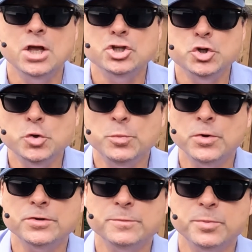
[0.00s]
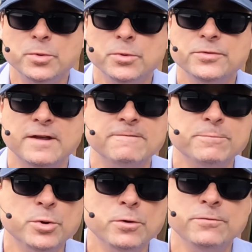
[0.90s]
Two principles have
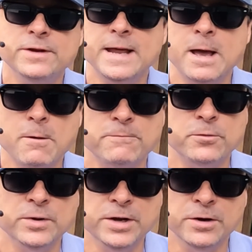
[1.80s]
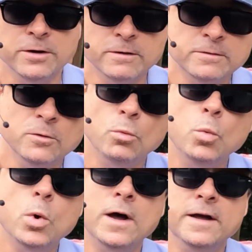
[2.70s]
proven helpful here.
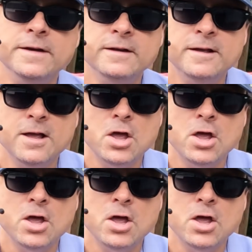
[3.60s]
One,